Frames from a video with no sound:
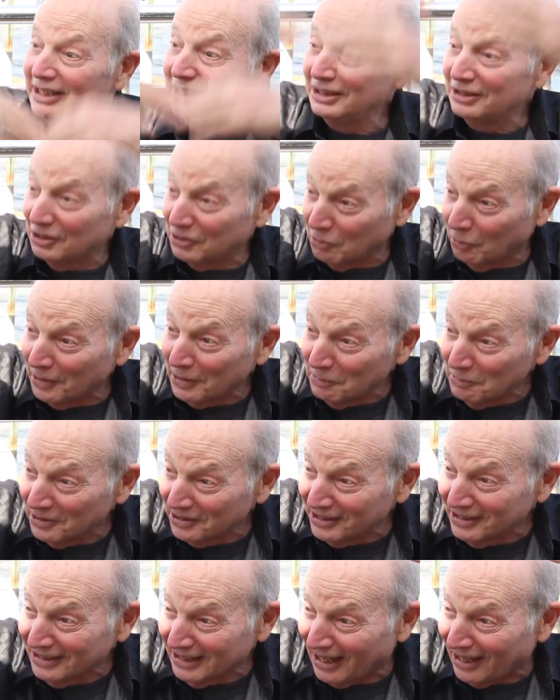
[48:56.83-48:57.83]
it into $20
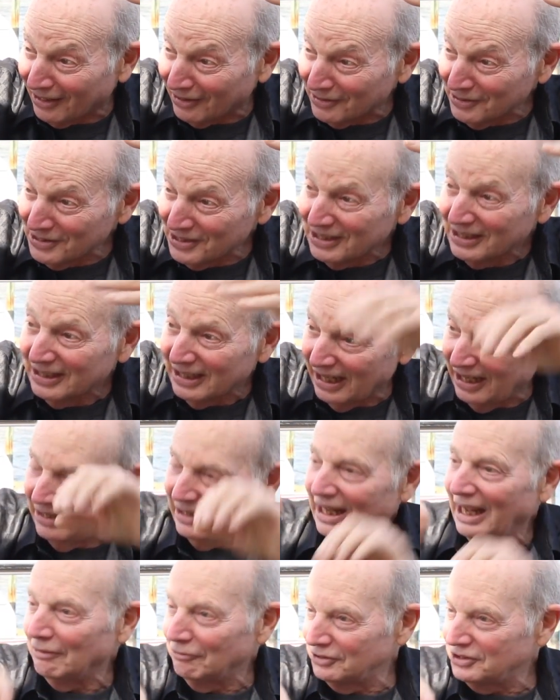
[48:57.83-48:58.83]
million yeah.
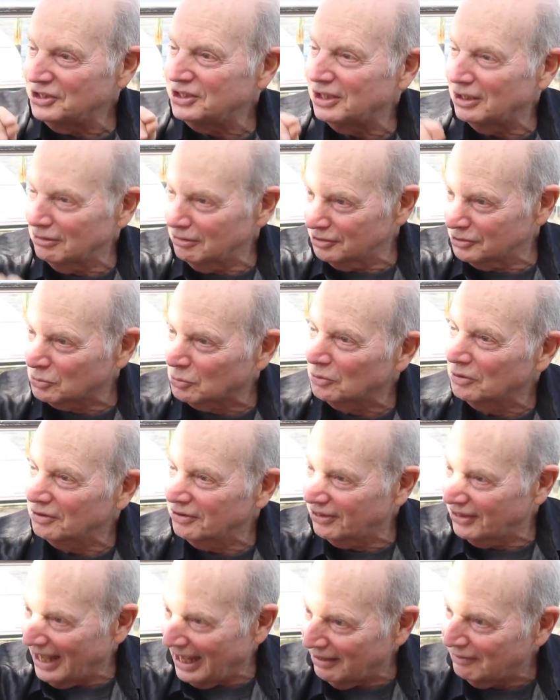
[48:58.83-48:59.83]
and every share is
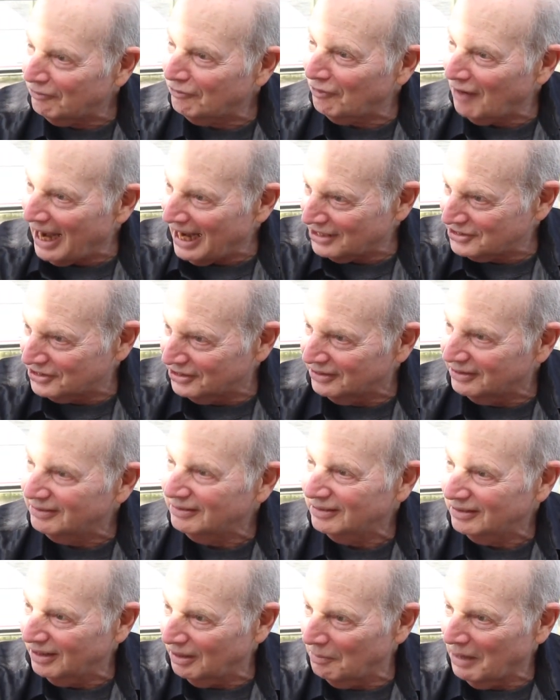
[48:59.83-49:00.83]
worth that
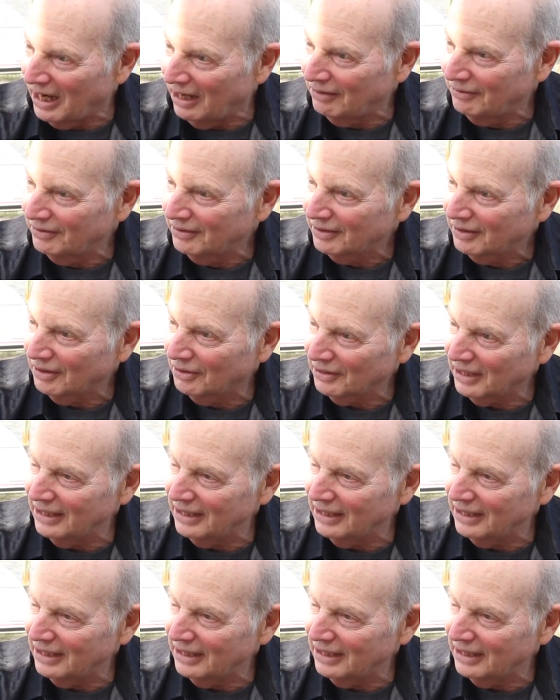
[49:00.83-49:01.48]
fraction amount. Gotcha.